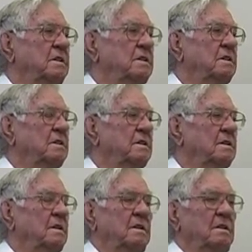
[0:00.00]
Wow.
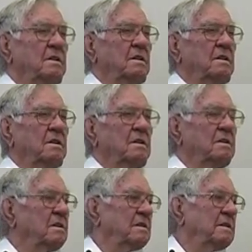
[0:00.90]
Well, I
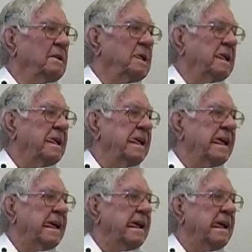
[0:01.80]
know the
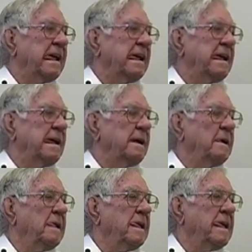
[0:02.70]
Queen's the
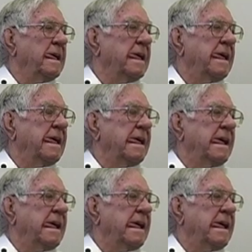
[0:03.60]
Queen Mary.